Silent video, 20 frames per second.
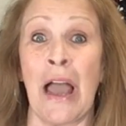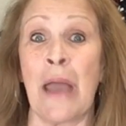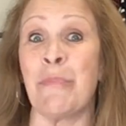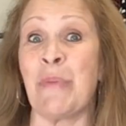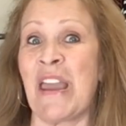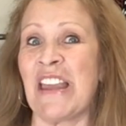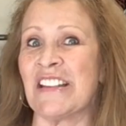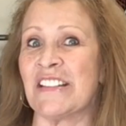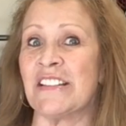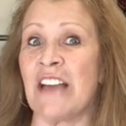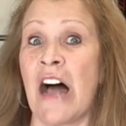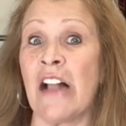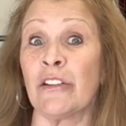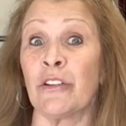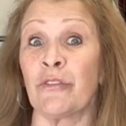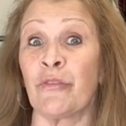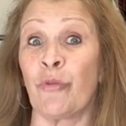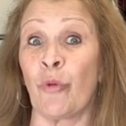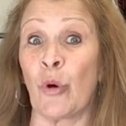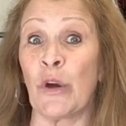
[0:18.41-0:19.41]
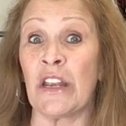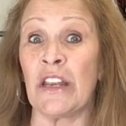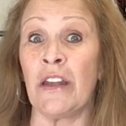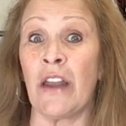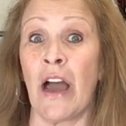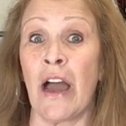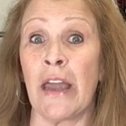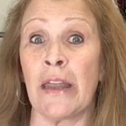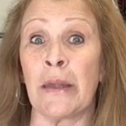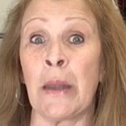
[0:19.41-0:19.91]
I paid
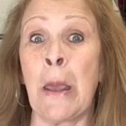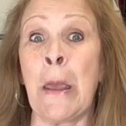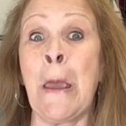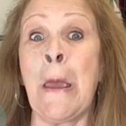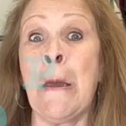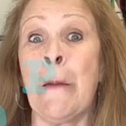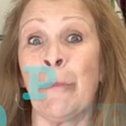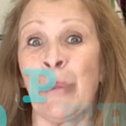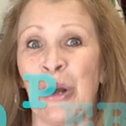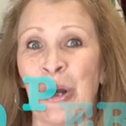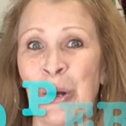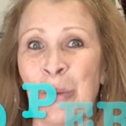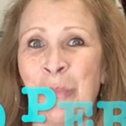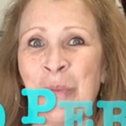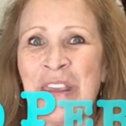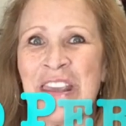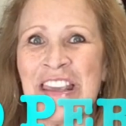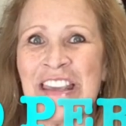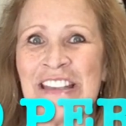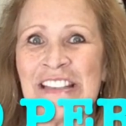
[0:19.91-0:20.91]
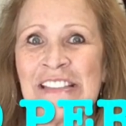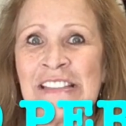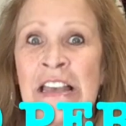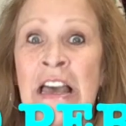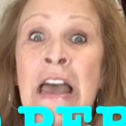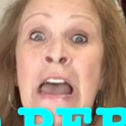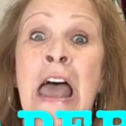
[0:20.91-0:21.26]
$1.49 per piece,